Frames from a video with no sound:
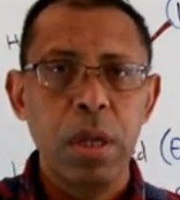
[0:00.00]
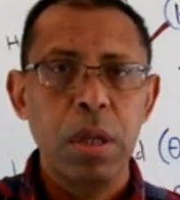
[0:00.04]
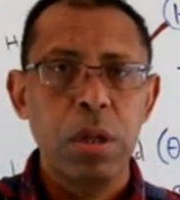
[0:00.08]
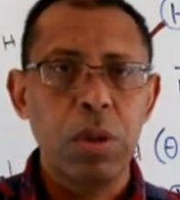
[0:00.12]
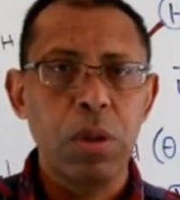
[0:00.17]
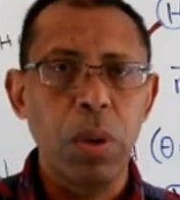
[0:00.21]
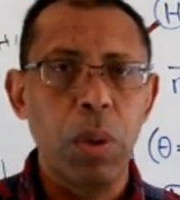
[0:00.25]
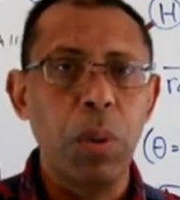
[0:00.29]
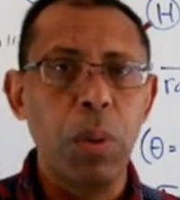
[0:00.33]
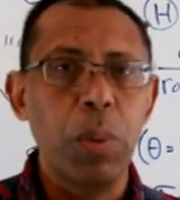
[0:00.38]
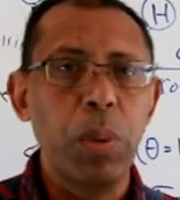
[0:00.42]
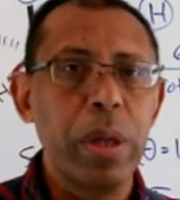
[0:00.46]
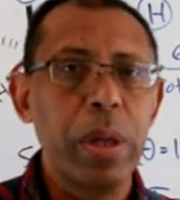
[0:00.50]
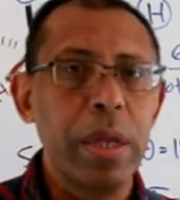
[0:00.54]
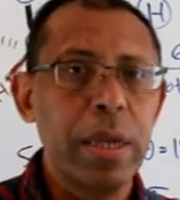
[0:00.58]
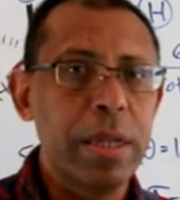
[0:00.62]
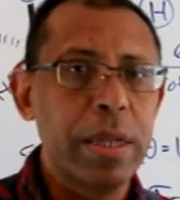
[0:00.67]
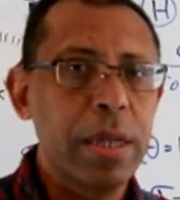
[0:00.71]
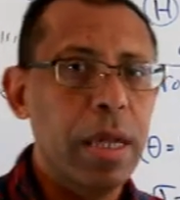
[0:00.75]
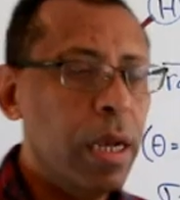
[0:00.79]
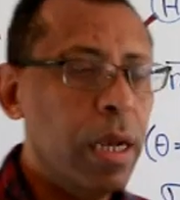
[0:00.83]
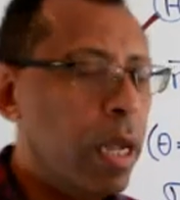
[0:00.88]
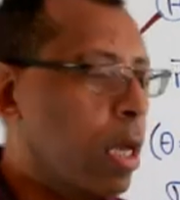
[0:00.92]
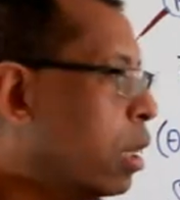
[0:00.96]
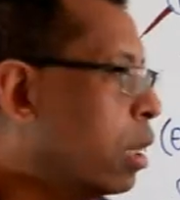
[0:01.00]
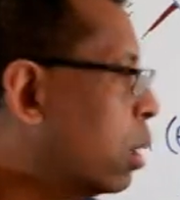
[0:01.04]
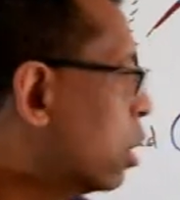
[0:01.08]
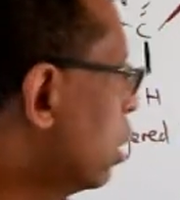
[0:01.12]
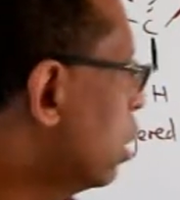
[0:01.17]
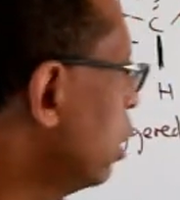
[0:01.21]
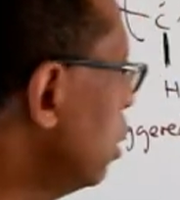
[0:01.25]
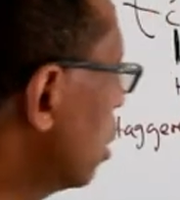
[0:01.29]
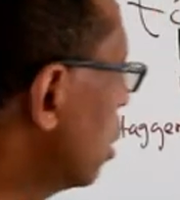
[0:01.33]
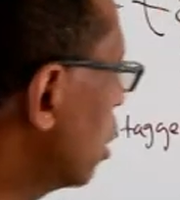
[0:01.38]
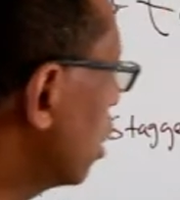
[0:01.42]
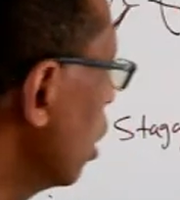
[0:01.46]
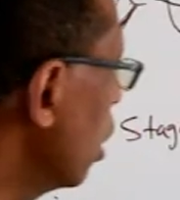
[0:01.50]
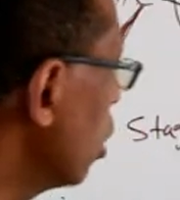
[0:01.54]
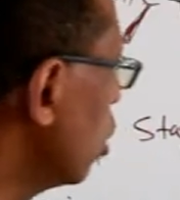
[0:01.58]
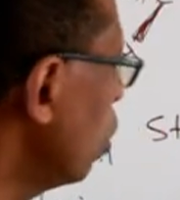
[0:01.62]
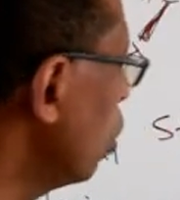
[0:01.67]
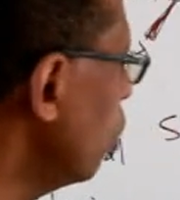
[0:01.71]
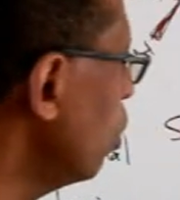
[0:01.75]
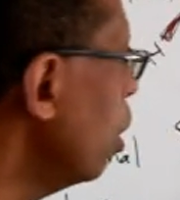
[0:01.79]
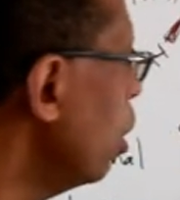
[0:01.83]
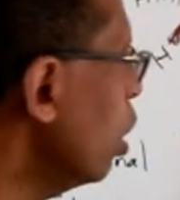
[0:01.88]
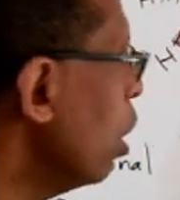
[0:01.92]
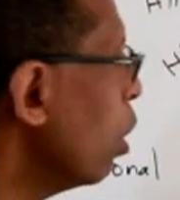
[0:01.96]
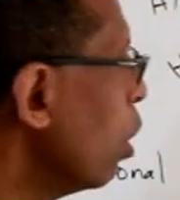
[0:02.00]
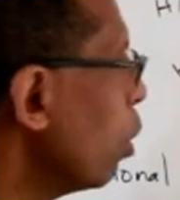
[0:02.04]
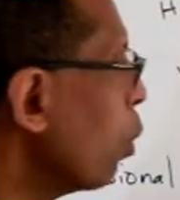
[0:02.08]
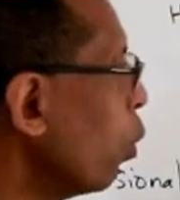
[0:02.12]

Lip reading: So in the next discussion,